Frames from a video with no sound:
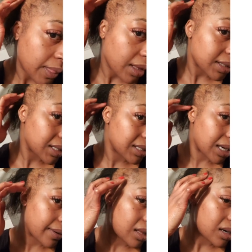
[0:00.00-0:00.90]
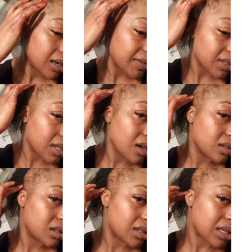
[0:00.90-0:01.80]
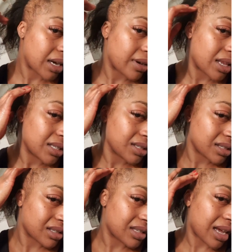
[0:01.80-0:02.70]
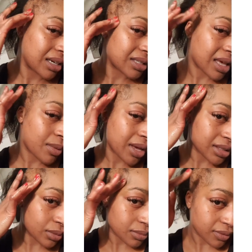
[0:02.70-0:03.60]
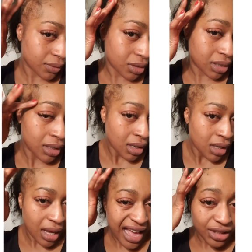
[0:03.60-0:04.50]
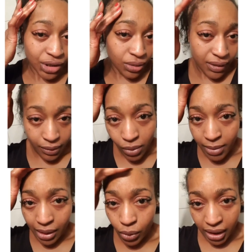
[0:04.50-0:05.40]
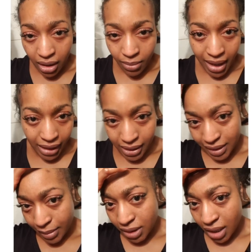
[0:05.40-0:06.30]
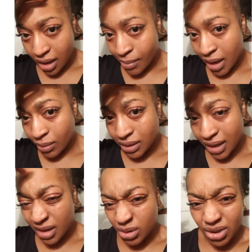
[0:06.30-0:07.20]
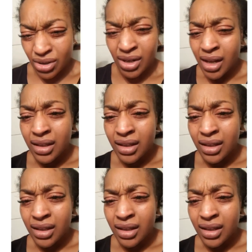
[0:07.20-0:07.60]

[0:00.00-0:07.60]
see this area. They didn't even touch this area. That's just exactly the same way as it was before. I had 2 different women working on my head at the same time, and it was like they just